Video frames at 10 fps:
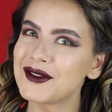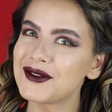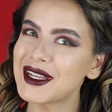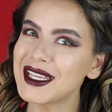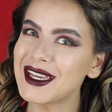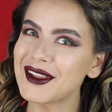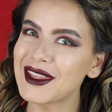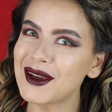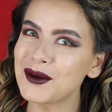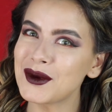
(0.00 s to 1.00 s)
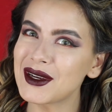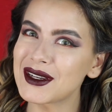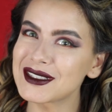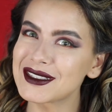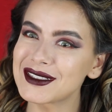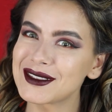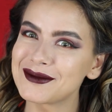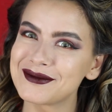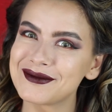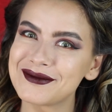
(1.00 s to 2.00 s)
Funny how that works.
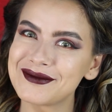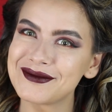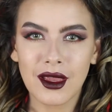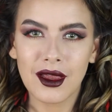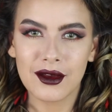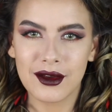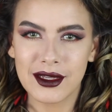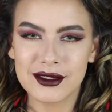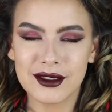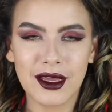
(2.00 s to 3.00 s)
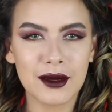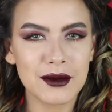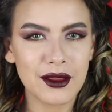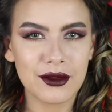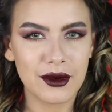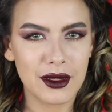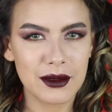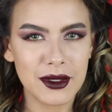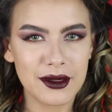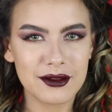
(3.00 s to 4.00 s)
All right, so now I'm gonna throw on
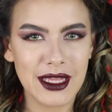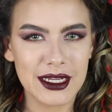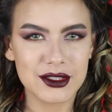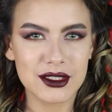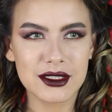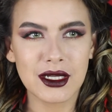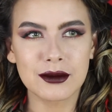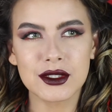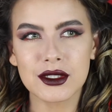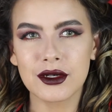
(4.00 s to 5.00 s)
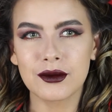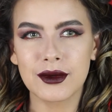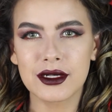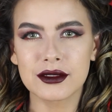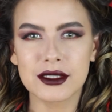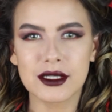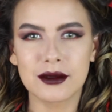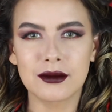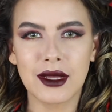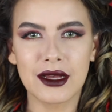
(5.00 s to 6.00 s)
a pair of lashes. I'm just gonna wear
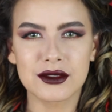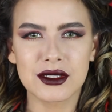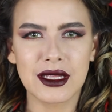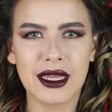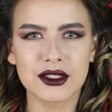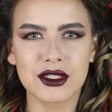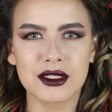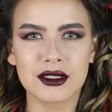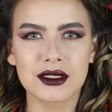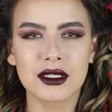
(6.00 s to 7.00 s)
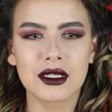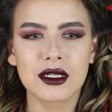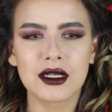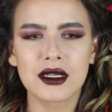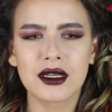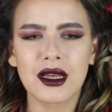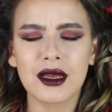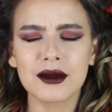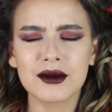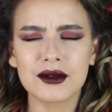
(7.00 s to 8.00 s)
some House of Lashes.
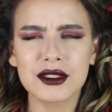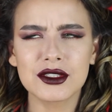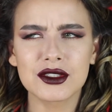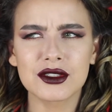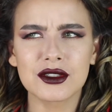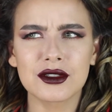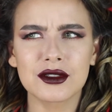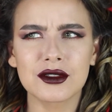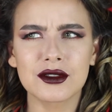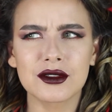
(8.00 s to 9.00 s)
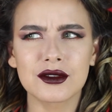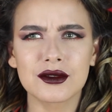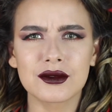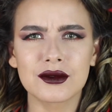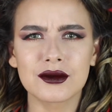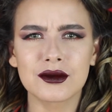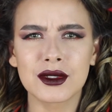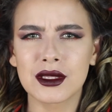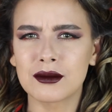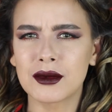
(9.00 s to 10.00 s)
I'm not really sure
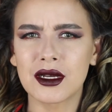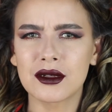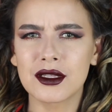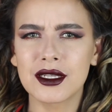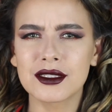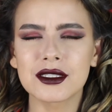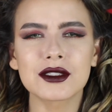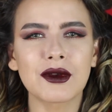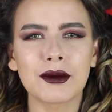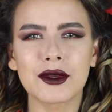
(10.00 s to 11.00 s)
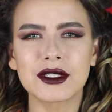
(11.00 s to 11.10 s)
what the model is. It's from their